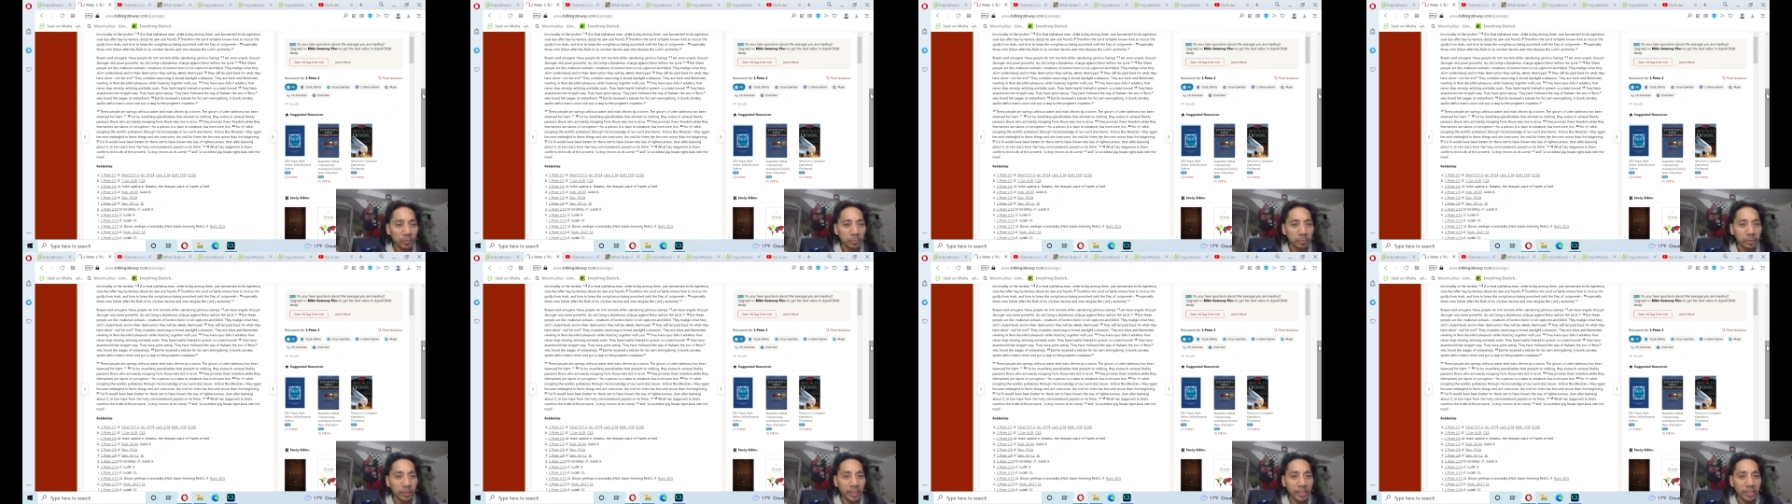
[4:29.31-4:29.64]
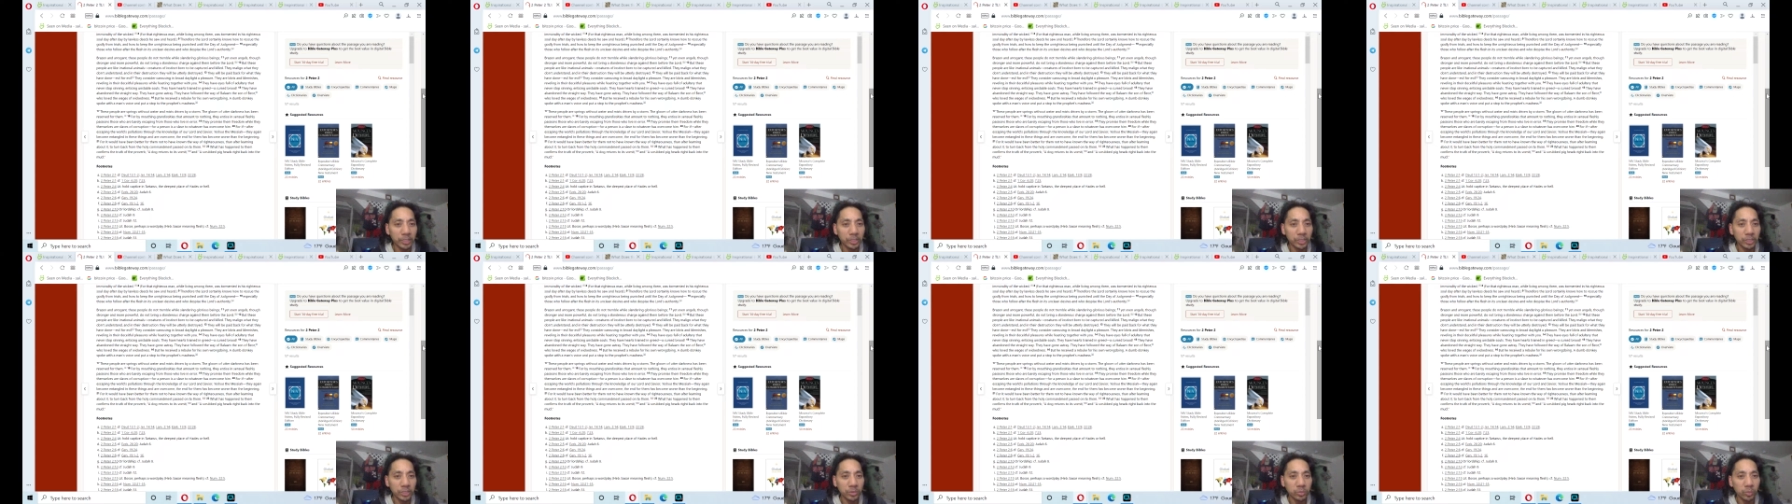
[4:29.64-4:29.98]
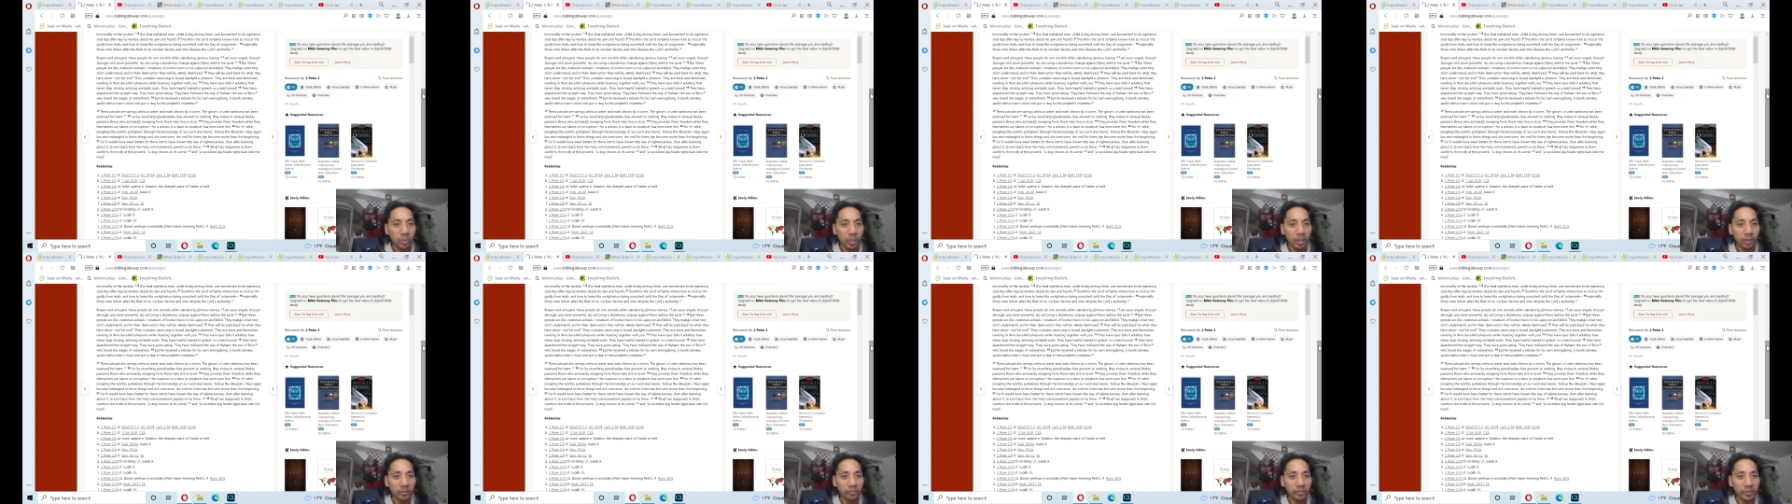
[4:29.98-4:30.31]
pleasures
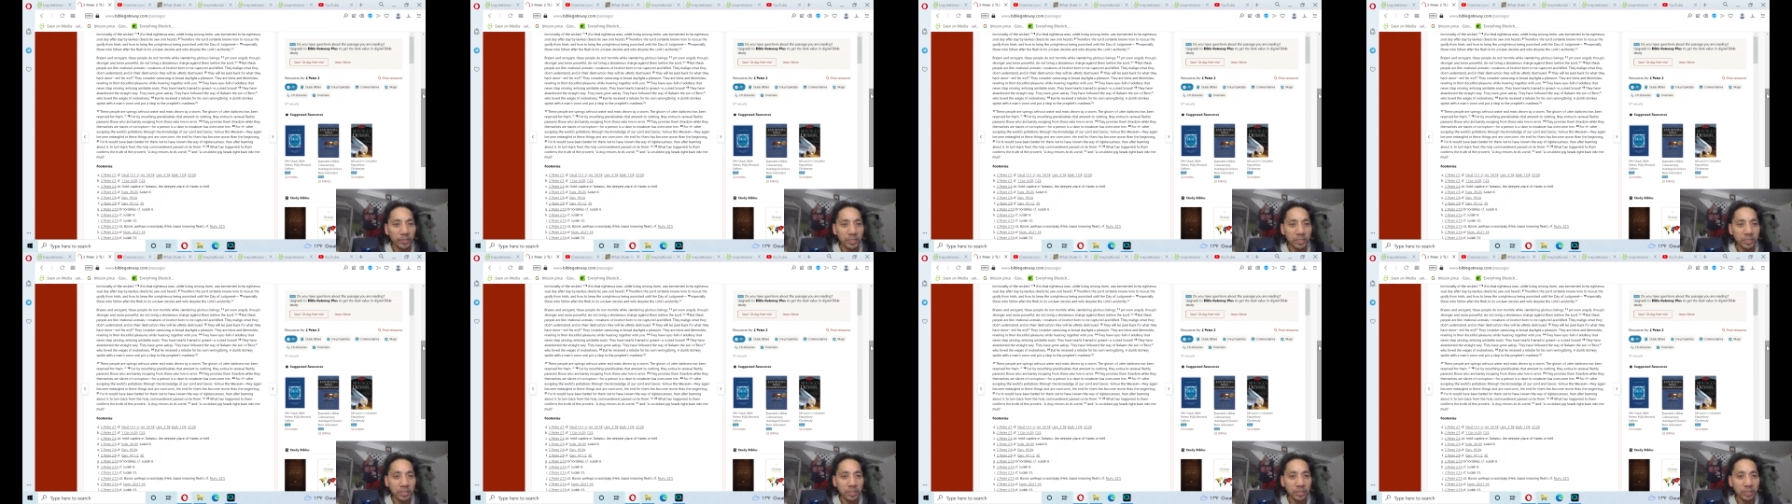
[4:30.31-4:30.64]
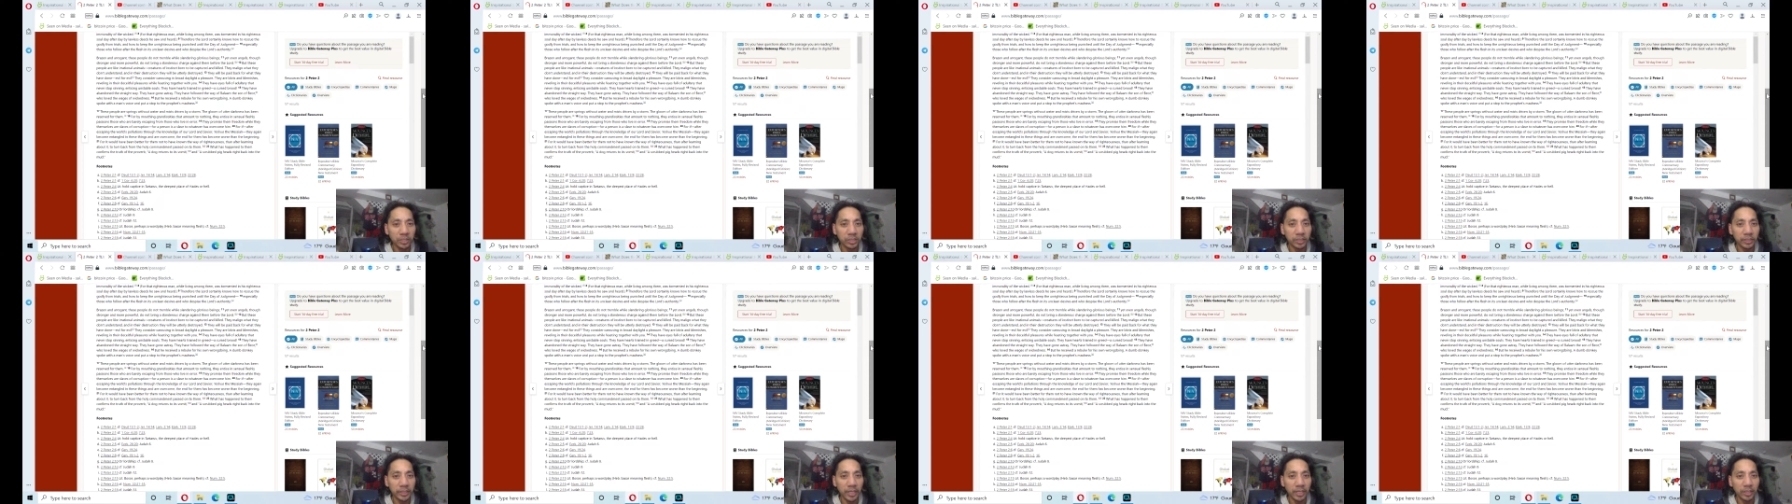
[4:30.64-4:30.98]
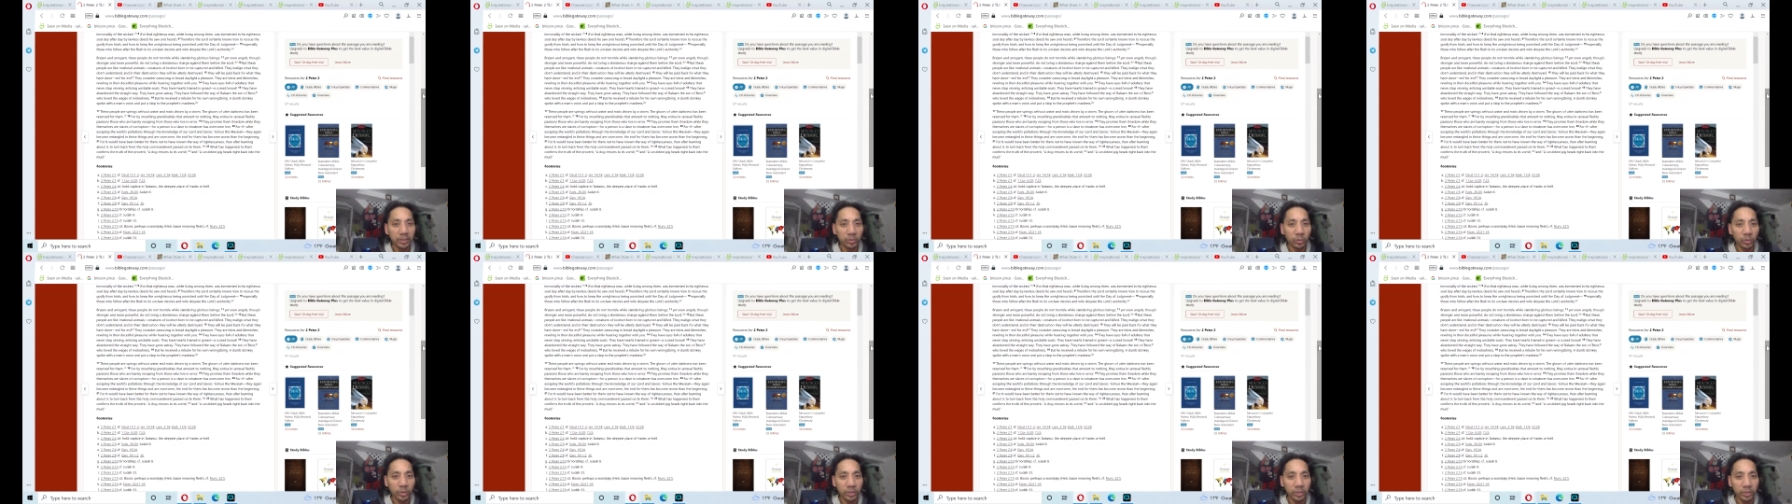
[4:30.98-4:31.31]
while feasting
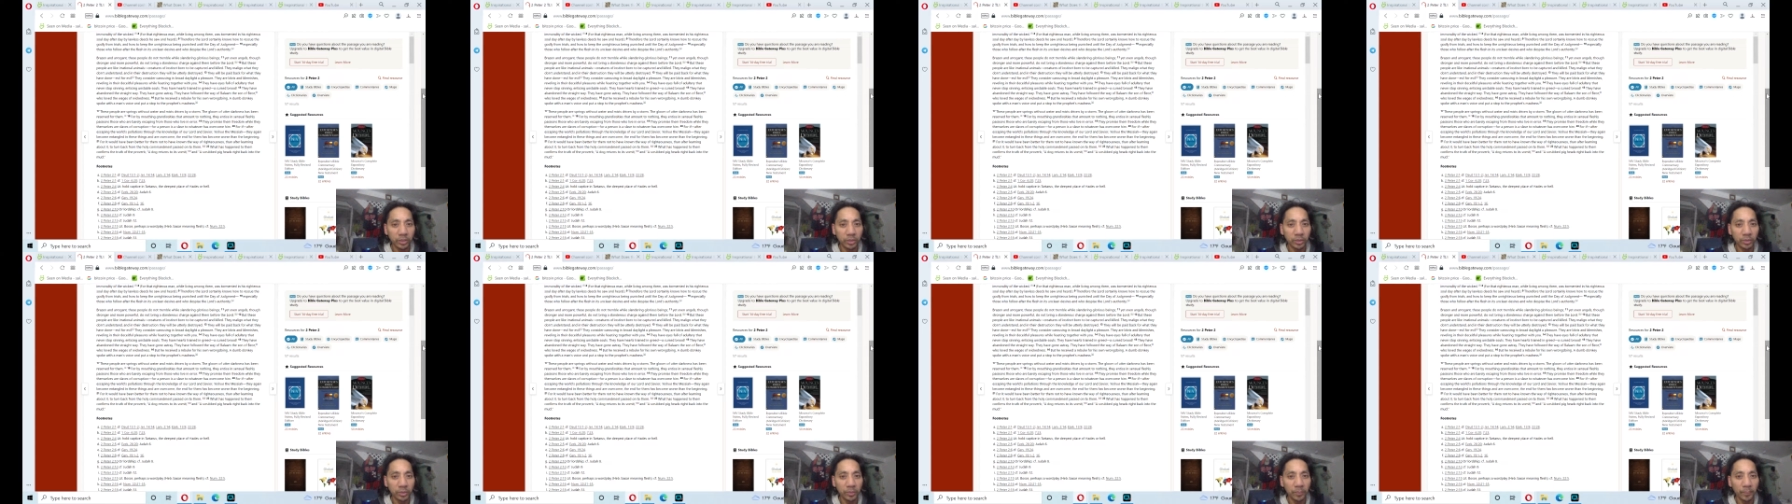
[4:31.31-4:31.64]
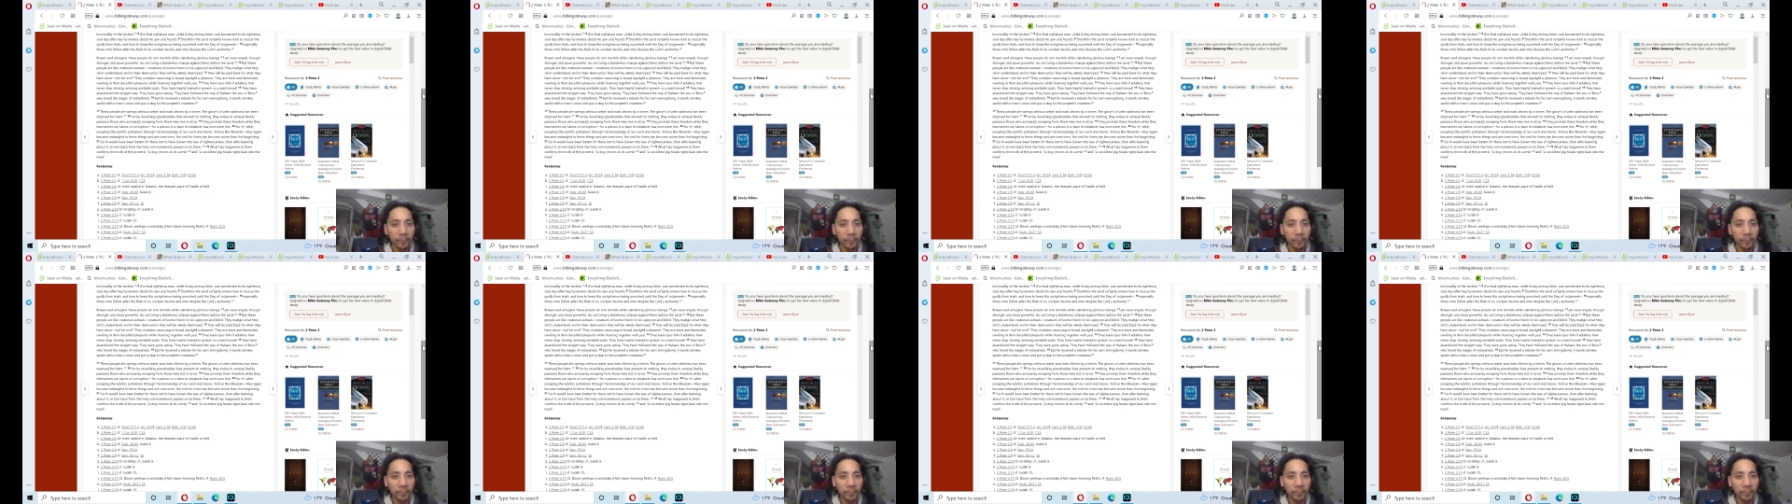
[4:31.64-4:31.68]
together with you.